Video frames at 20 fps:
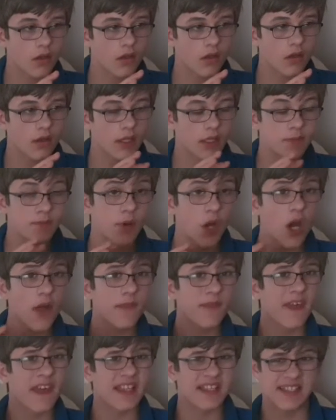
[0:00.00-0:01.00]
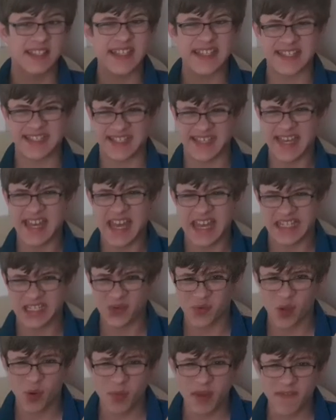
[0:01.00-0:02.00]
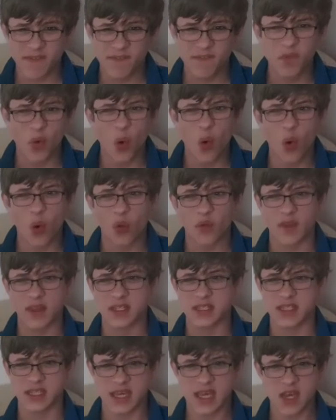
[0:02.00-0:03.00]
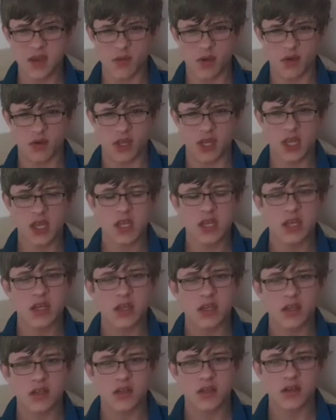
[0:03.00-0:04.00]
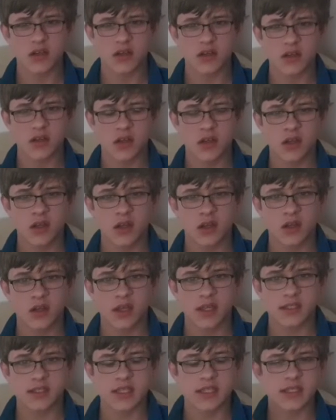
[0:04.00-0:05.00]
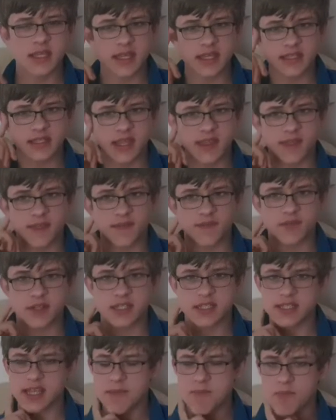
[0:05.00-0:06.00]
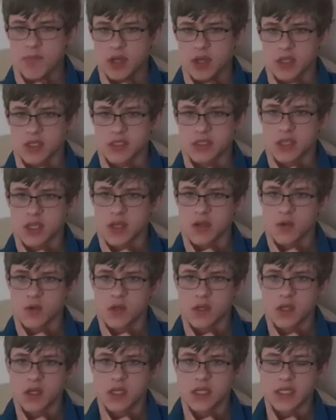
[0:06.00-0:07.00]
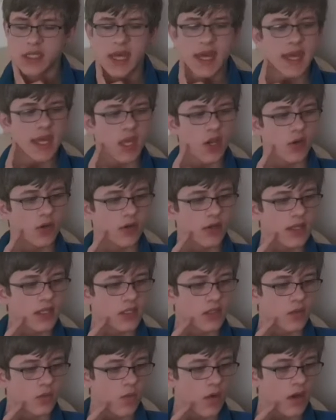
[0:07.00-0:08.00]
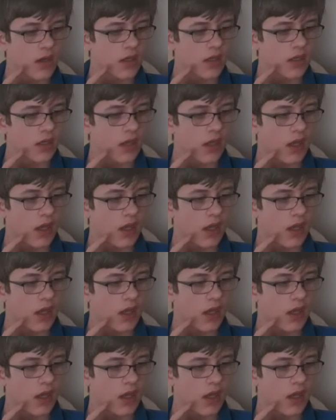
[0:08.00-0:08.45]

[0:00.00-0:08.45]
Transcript: His birthday's this year, so he'll be 4 this year, won't he? It's the 16th of December, so yeah, he's quite